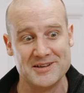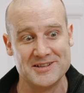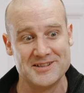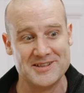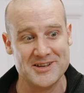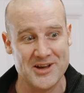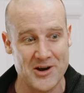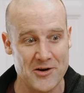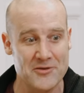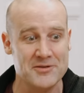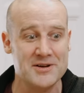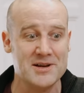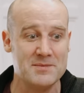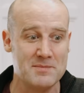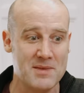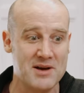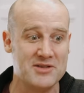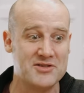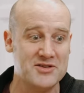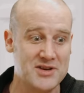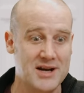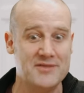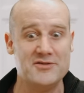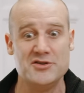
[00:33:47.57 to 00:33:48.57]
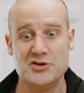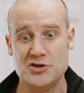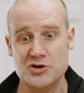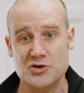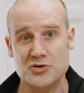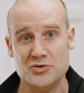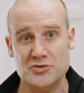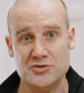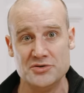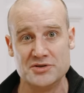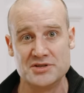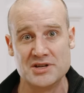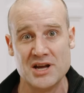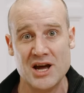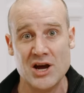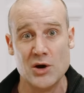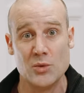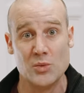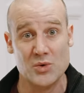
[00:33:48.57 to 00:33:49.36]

It's the only method ever used